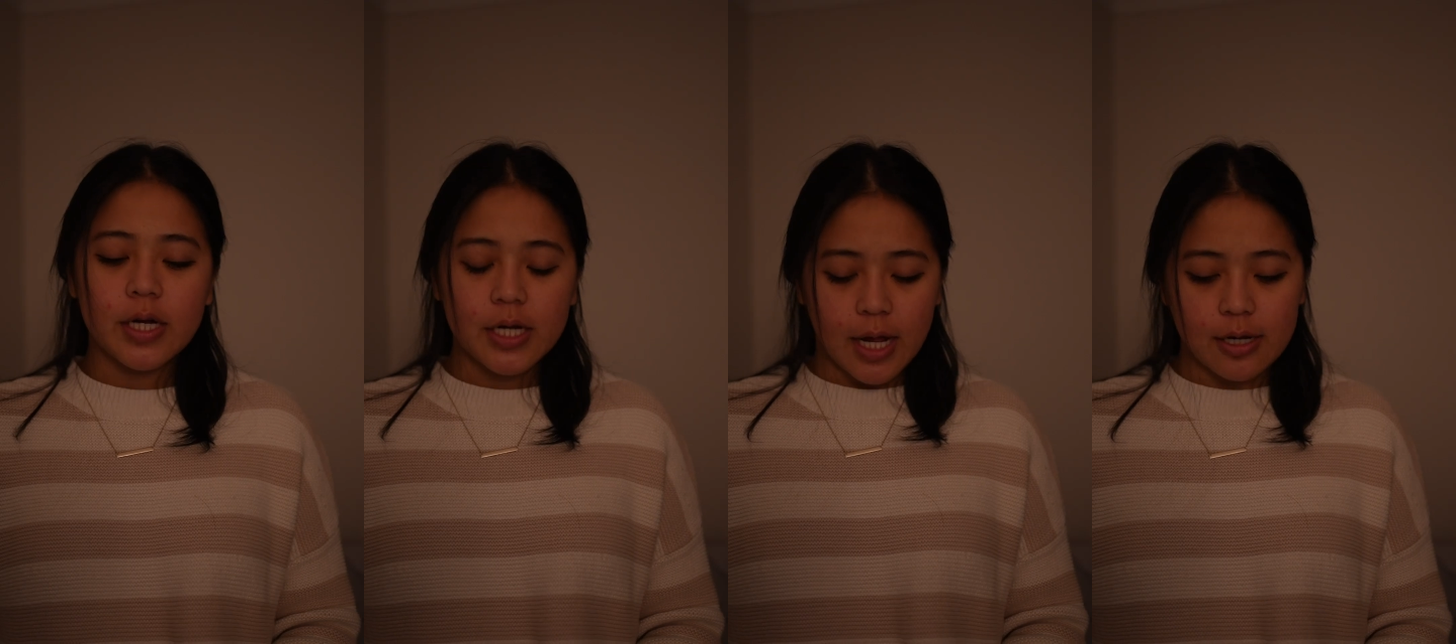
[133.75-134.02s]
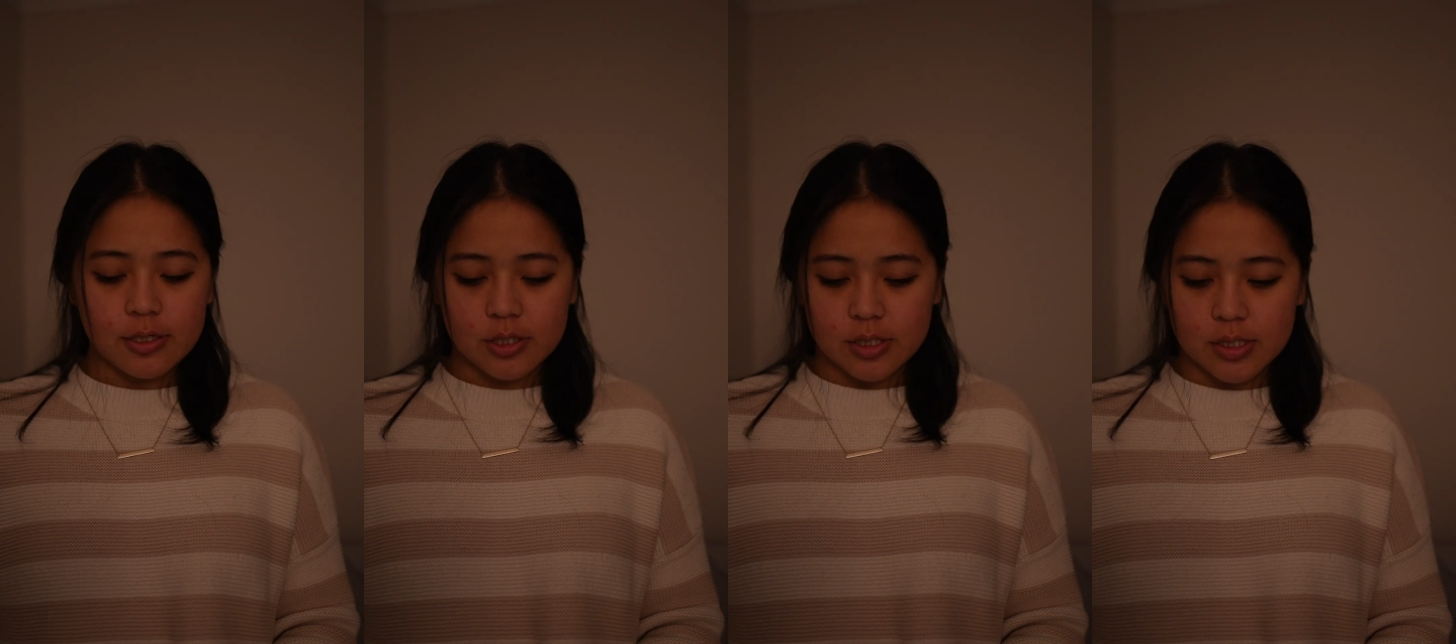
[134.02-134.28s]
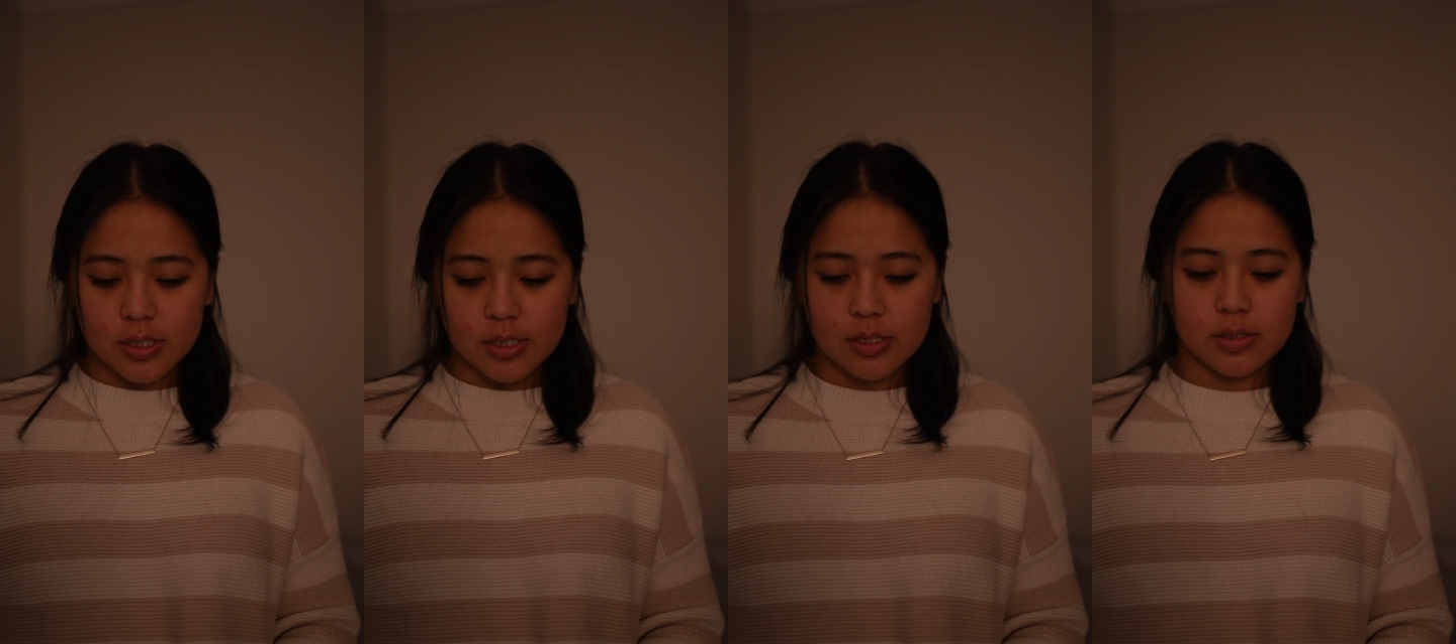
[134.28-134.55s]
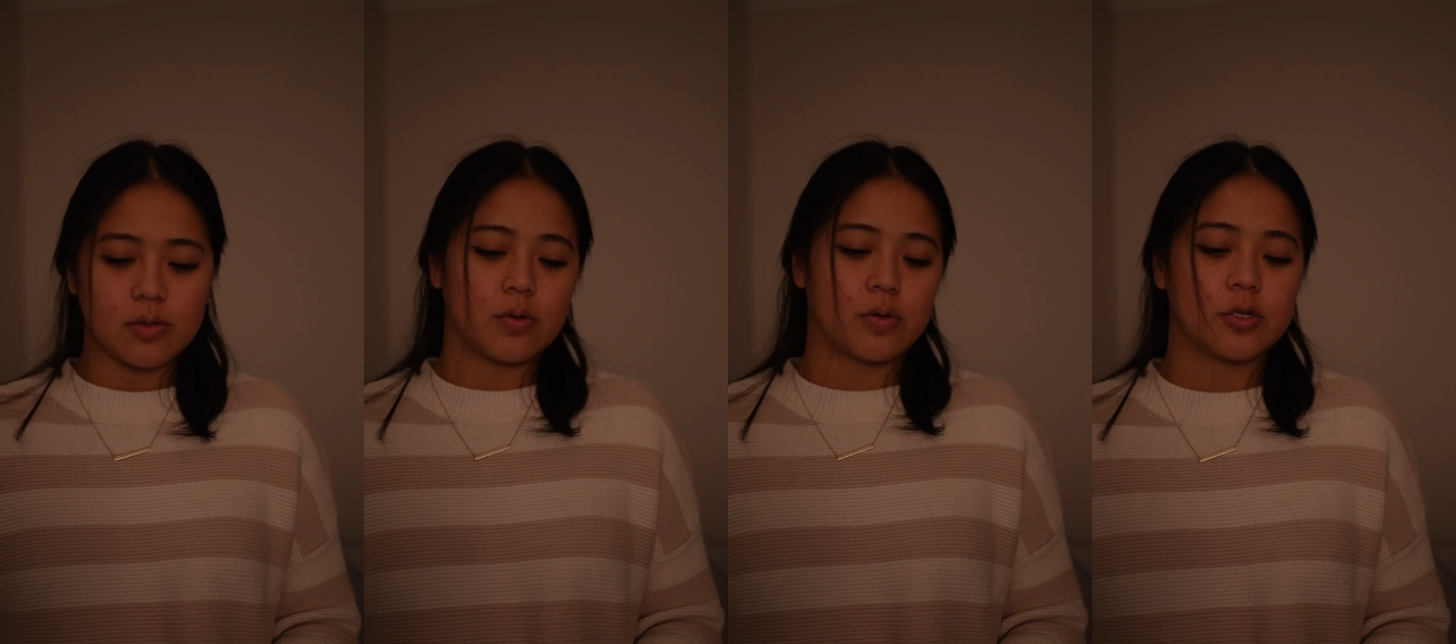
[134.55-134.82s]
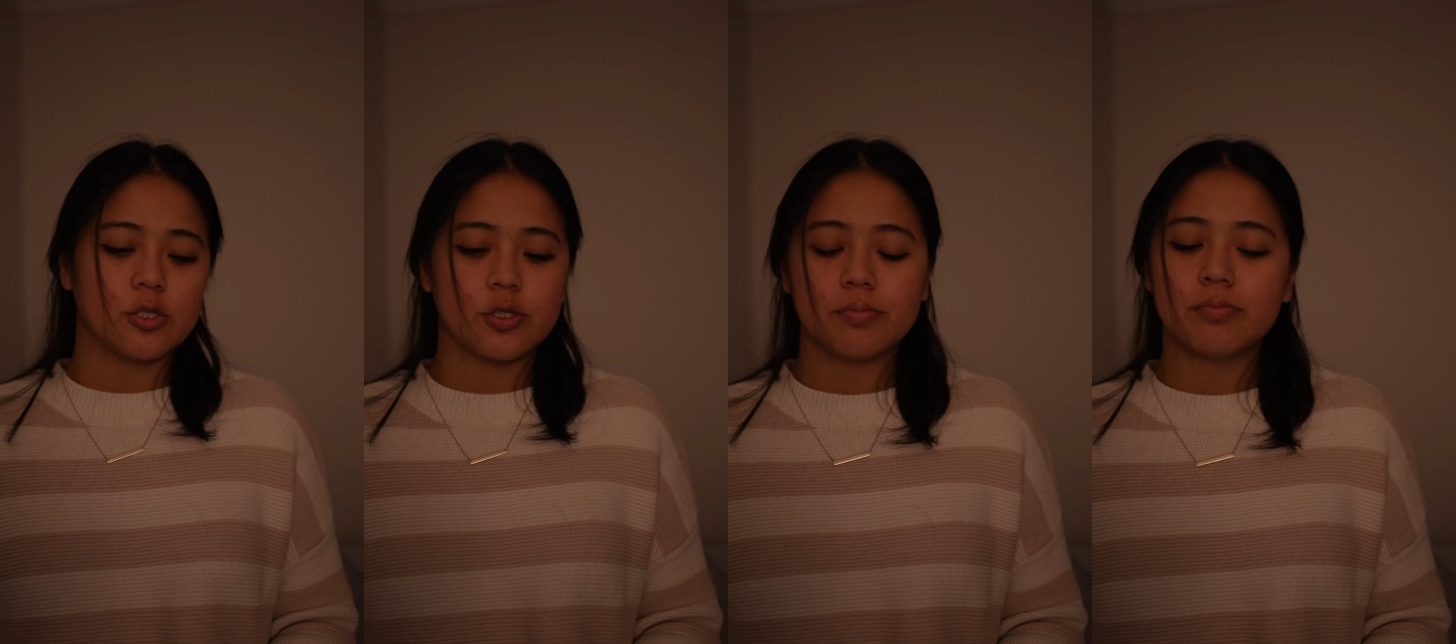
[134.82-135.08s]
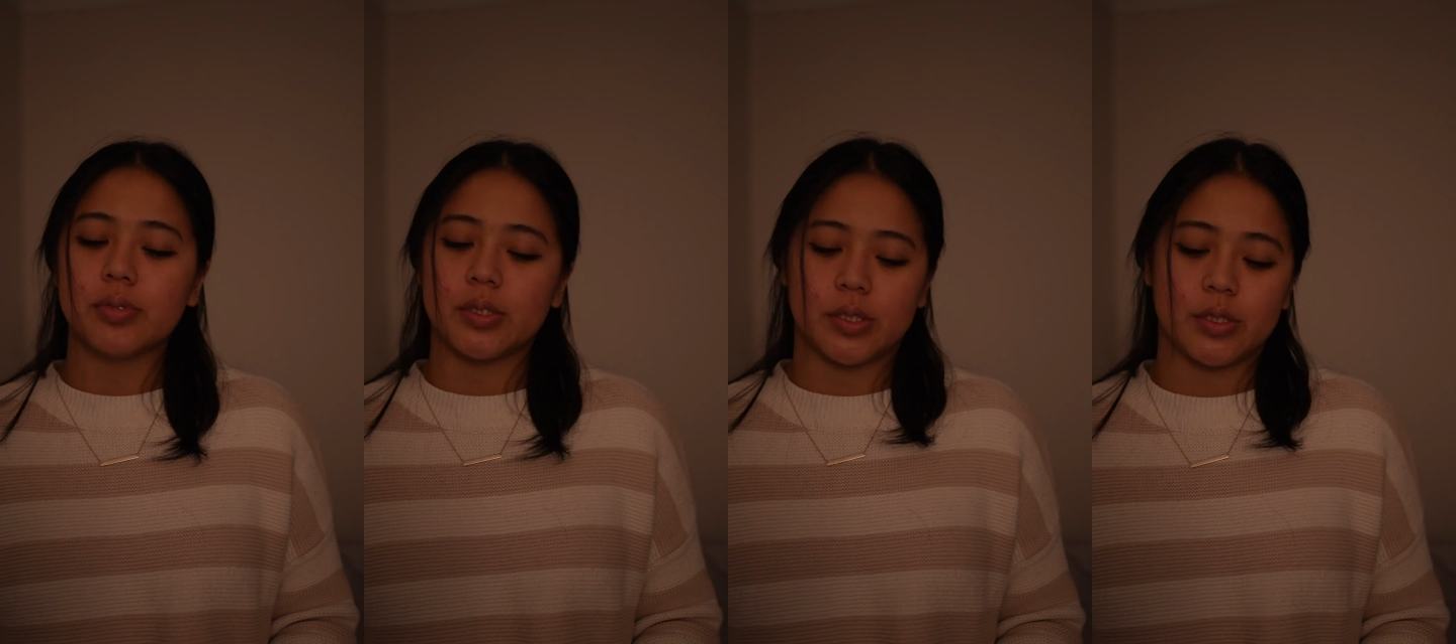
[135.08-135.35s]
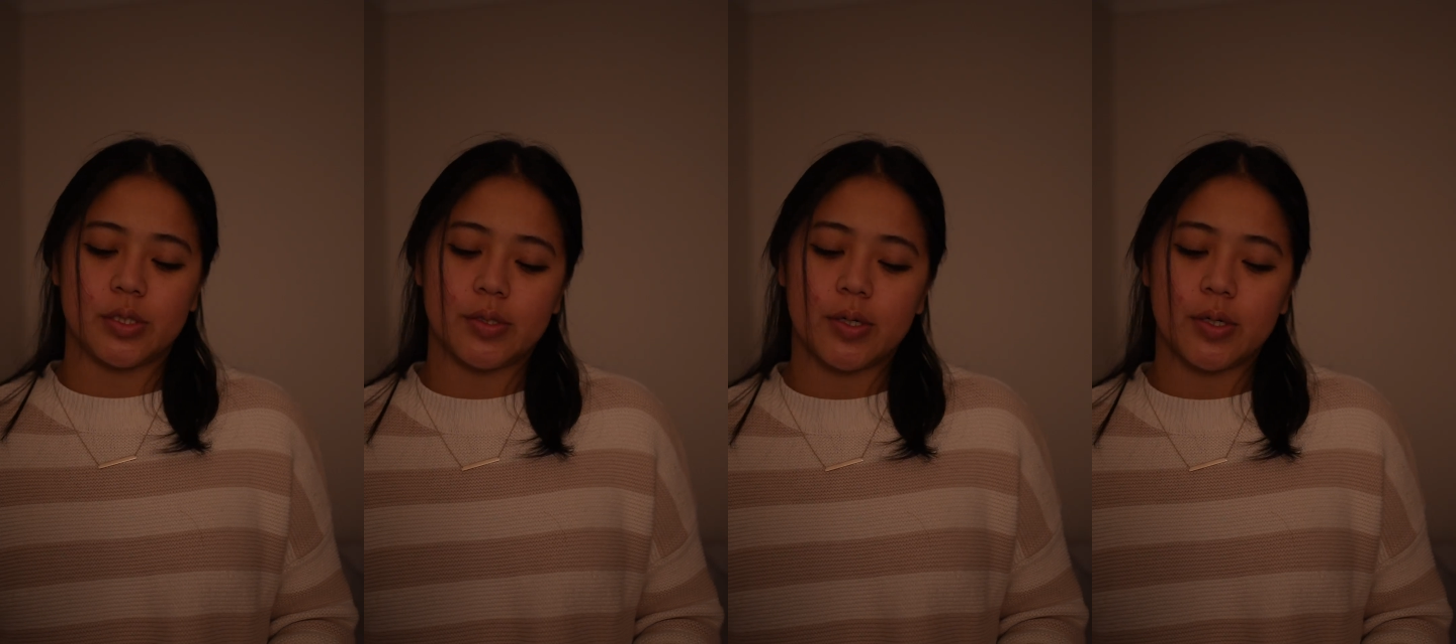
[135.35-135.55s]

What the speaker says: naturally, this is orange and blue,